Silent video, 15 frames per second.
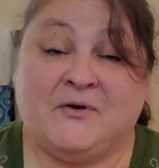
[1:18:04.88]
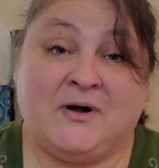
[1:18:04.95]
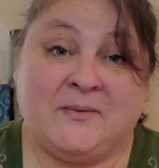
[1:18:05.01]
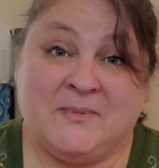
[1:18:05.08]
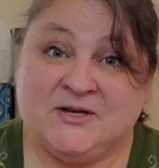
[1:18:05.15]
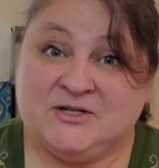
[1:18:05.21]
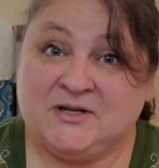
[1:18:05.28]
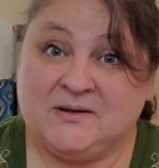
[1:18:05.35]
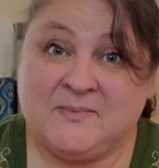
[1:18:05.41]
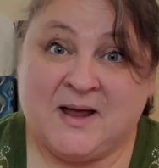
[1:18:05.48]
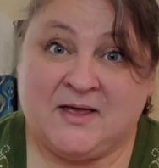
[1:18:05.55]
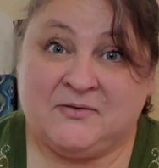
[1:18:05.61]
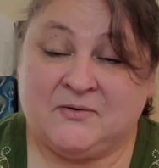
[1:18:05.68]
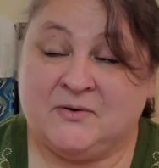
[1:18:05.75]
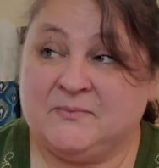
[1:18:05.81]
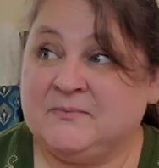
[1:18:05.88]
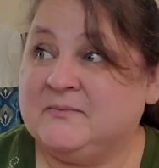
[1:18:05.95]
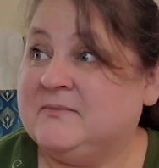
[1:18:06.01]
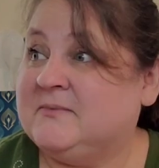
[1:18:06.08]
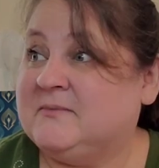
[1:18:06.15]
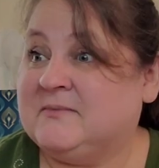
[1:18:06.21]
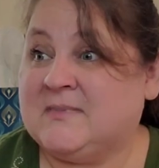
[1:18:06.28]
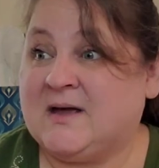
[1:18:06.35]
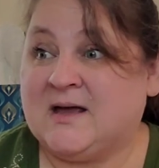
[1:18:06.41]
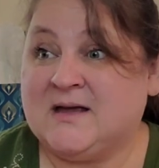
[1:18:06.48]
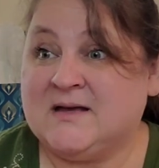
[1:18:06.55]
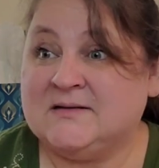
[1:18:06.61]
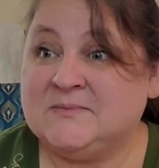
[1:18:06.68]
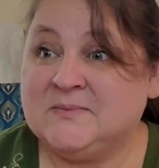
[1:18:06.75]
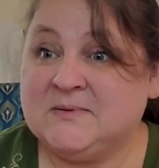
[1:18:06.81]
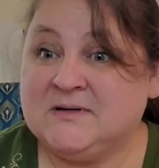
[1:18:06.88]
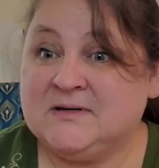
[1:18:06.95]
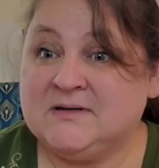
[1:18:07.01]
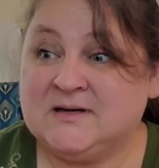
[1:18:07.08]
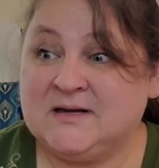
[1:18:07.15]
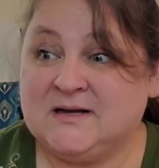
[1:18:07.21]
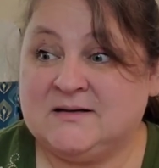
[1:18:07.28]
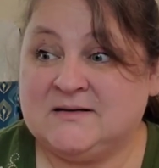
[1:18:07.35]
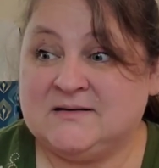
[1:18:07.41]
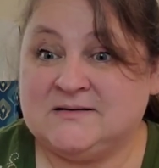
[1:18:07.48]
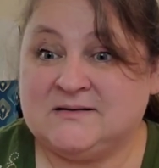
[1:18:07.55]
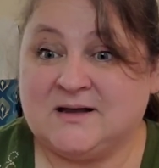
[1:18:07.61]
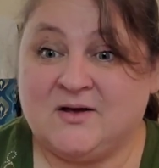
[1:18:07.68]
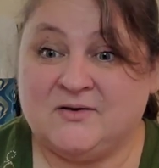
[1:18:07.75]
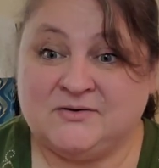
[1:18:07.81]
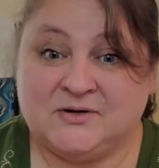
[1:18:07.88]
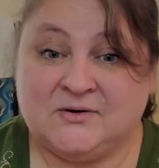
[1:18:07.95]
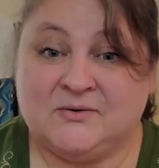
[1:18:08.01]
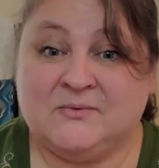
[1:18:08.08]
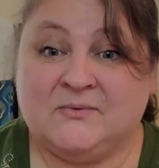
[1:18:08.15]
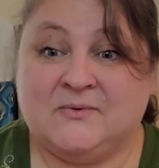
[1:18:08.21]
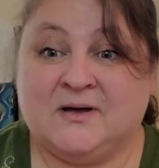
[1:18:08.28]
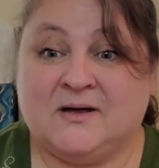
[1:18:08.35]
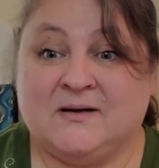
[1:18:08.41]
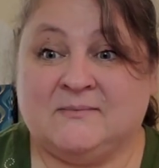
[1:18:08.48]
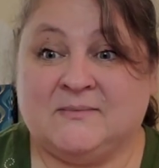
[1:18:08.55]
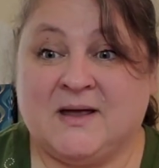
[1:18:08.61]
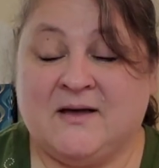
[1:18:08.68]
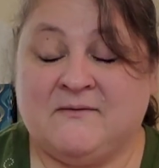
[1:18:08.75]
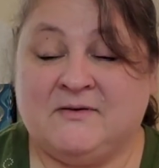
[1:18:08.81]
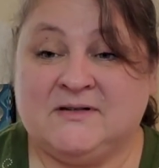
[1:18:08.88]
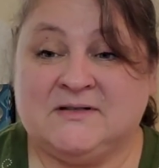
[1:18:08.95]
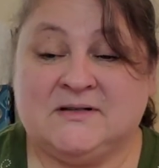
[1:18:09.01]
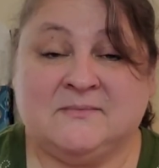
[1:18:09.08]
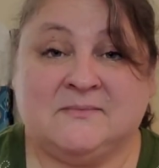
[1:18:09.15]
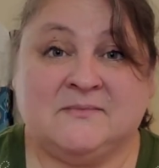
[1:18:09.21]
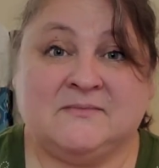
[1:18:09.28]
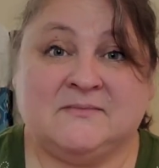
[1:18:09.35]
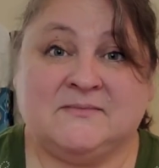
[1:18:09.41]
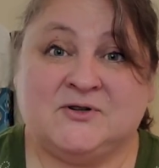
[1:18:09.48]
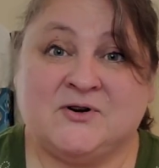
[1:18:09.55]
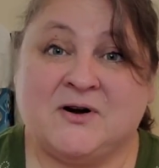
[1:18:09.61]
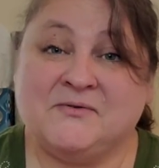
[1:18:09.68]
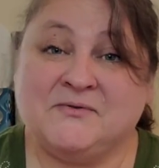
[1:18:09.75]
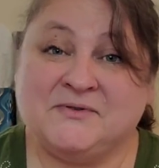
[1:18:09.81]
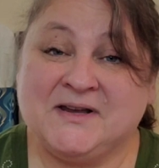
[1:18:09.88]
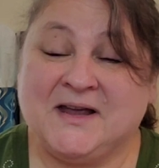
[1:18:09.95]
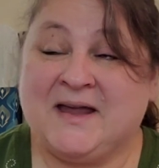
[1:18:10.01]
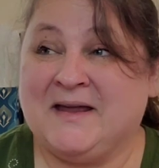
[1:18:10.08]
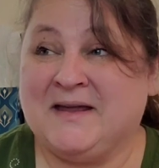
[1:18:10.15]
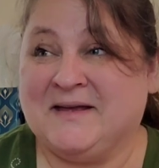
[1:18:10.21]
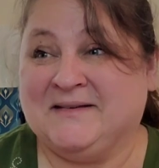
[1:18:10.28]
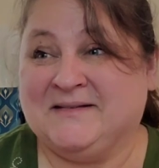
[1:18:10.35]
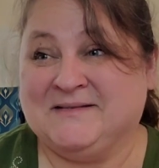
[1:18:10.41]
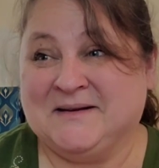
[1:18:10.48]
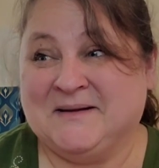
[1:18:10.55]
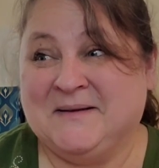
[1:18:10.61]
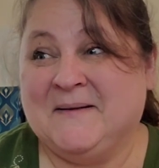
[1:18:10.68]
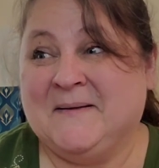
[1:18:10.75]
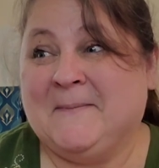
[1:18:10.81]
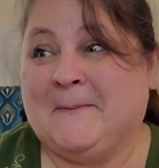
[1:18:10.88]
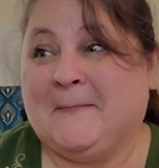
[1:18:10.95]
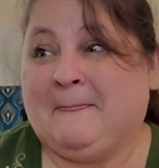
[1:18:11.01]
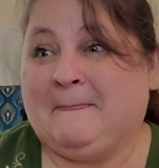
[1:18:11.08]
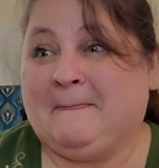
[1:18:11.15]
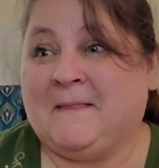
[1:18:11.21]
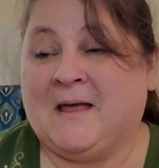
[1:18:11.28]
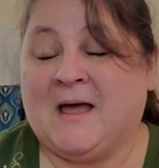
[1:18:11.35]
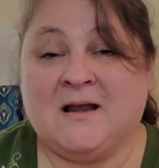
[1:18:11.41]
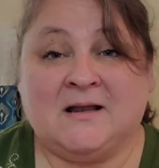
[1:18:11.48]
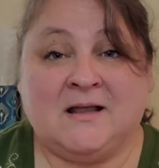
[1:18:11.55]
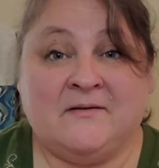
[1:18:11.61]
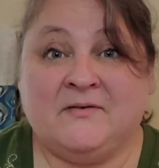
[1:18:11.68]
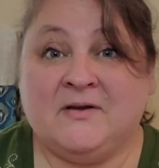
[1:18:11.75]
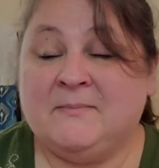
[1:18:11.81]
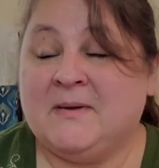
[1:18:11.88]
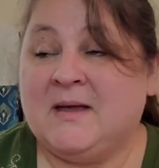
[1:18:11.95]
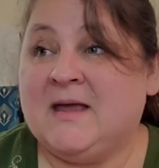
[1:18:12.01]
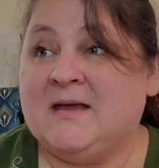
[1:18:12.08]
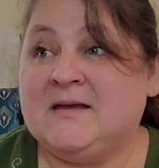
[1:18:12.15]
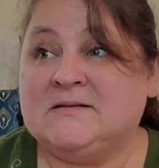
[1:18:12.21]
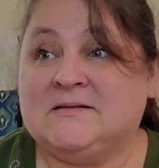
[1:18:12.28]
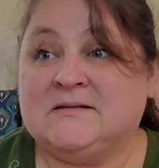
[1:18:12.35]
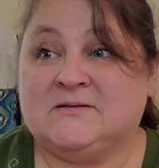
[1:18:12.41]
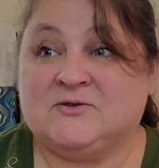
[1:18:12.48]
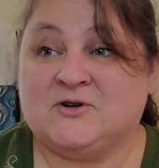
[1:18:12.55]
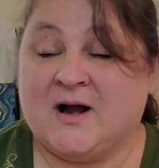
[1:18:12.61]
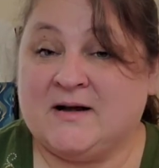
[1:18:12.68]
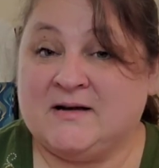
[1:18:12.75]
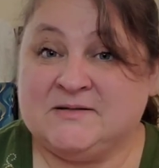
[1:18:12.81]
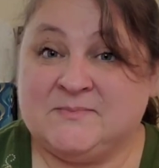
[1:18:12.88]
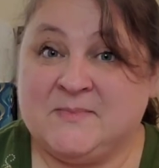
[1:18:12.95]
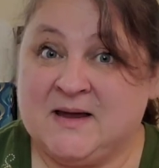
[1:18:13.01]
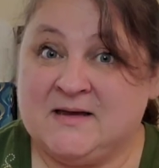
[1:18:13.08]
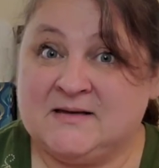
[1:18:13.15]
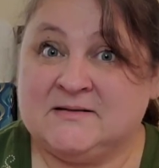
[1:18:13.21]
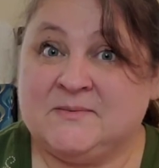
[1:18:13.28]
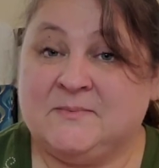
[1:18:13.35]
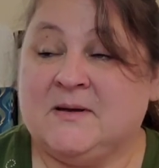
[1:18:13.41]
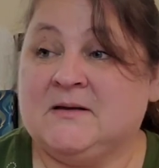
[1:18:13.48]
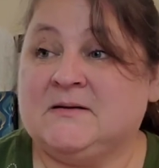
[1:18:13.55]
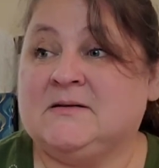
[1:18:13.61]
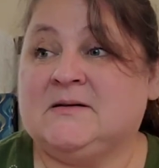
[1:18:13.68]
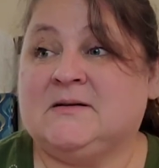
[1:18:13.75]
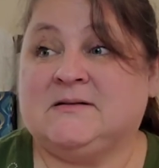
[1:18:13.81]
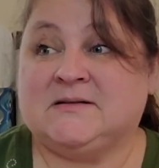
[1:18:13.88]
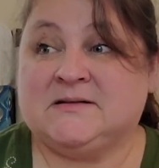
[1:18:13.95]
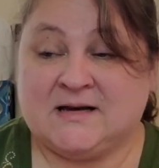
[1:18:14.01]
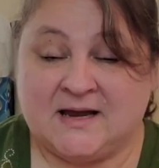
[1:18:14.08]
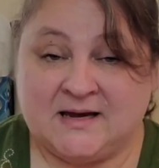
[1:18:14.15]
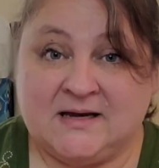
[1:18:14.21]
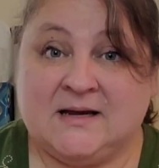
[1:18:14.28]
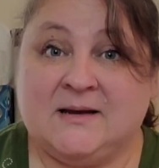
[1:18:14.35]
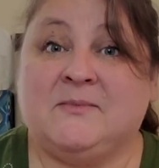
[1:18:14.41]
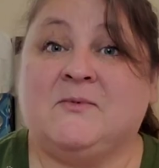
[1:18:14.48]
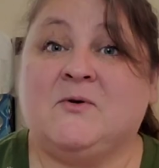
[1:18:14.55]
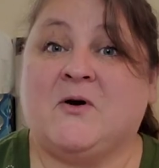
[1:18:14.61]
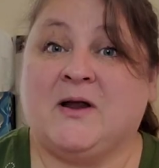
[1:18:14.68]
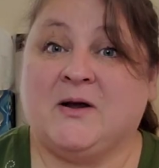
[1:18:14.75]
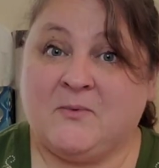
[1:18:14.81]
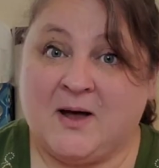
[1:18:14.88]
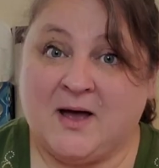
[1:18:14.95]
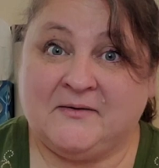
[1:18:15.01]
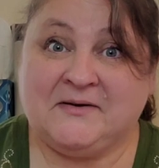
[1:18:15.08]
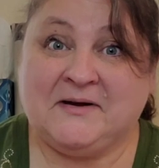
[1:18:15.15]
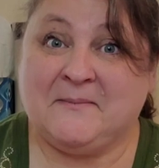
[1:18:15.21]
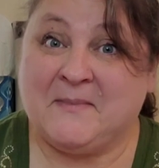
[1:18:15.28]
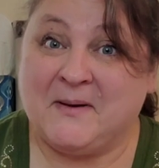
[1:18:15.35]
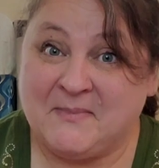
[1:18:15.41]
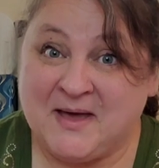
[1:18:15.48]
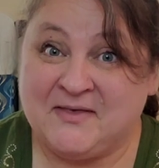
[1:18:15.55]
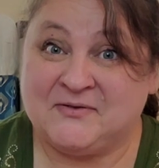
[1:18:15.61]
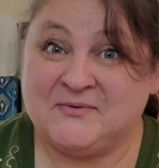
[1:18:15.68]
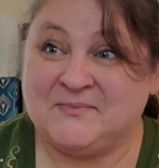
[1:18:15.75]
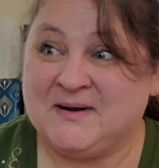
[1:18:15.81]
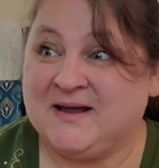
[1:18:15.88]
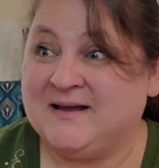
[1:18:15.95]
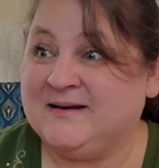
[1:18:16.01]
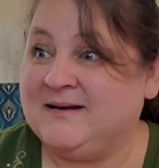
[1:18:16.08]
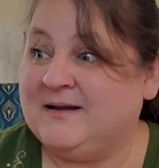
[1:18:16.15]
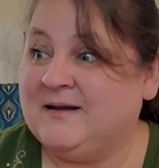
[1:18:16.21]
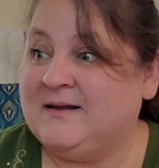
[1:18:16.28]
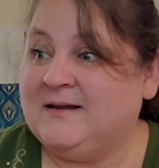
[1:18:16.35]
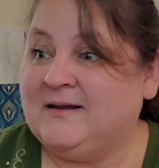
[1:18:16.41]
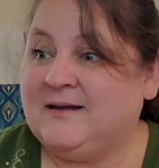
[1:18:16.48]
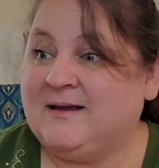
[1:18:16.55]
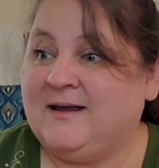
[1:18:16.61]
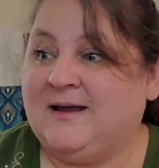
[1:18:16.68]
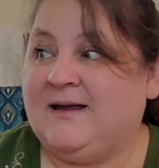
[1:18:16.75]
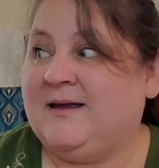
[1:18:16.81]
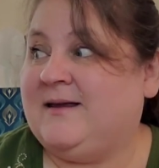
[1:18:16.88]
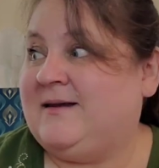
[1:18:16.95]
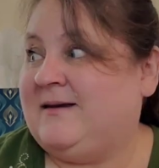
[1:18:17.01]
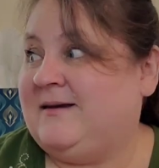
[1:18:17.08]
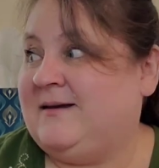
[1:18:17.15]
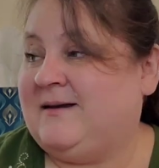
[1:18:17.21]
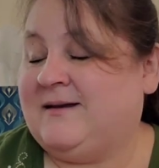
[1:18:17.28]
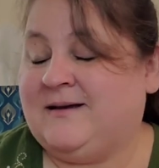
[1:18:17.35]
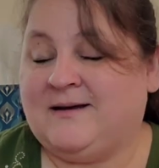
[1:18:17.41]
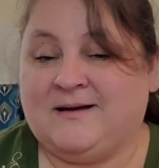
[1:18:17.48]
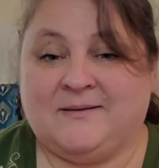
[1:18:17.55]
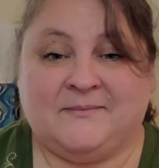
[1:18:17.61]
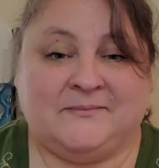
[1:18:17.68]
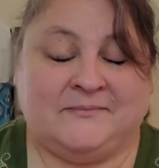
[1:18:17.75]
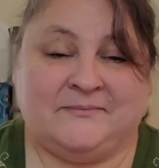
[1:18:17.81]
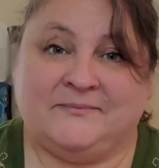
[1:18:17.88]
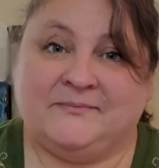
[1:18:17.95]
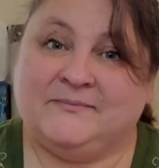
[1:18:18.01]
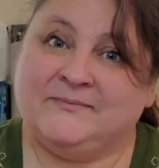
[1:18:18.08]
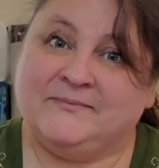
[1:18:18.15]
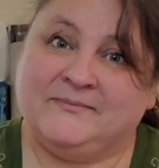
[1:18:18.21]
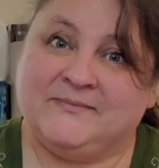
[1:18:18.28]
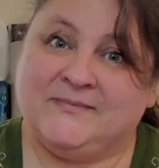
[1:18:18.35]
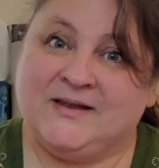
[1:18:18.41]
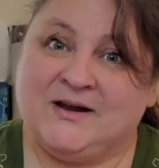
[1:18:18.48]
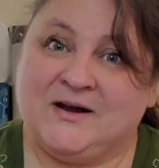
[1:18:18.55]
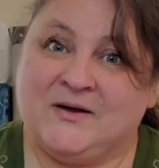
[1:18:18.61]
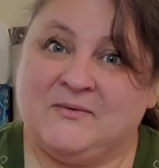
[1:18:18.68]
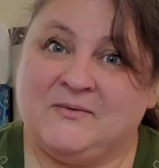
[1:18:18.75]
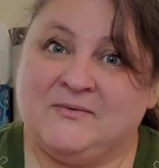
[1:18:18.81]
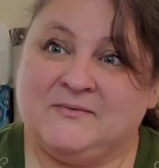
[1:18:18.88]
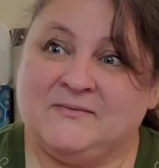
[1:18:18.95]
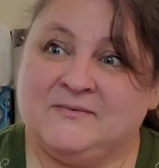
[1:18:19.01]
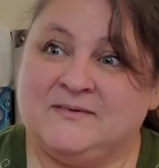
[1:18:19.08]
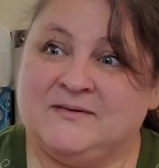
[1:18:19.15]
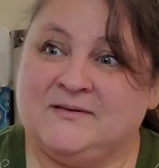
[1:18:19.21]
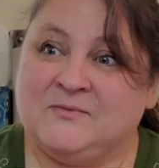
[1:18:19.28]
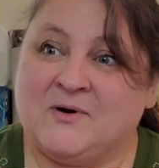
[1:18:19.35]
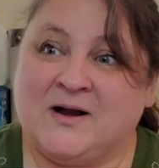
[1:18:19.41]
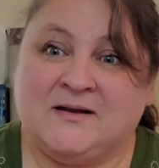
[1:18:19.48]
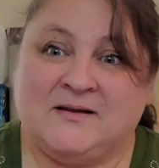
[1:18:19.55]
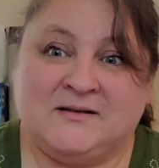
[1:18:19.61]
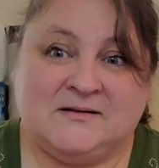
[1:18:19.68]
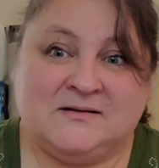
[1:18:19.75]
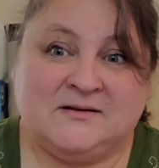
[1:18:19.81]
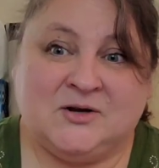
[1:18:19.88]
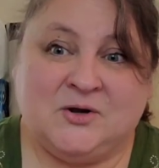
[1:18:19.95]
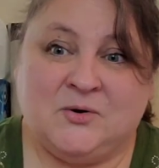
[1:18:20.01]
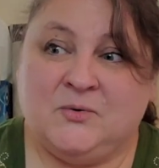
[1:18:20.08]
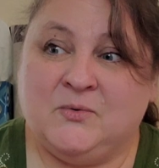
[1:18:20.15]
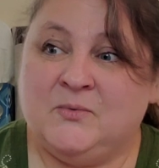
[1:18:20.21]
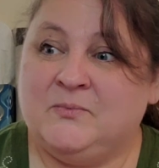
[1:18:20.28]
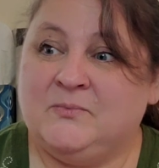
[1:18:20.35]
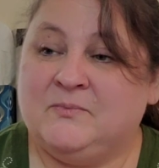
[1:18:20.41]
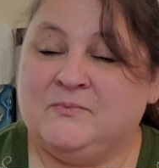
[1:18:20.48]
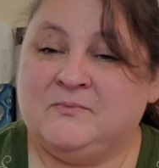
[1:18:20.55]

already mentioned the bathroom. My husband is also um, having some struggles and God love him. He's trying his best, but it's taken him quite a while to get my bathroom done. And, um, you know, running new,